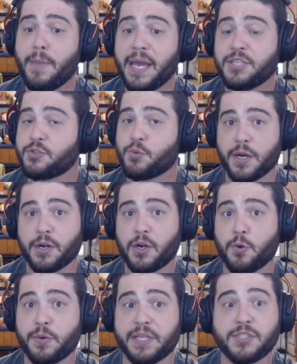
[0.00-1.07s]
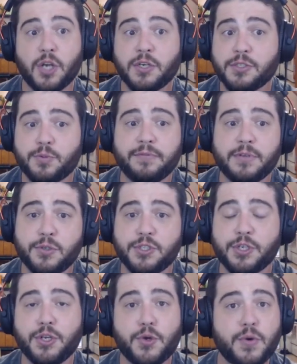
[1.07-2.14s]
just want to go with a Stardust
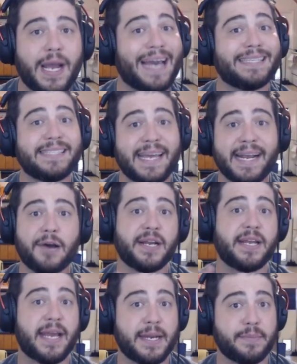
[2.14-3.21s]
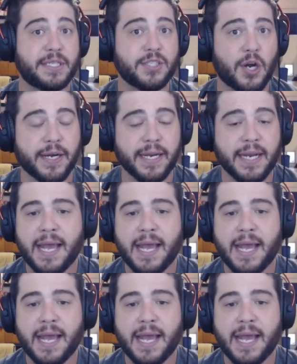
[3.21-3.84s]
Revolution nuke and take out an enemy target.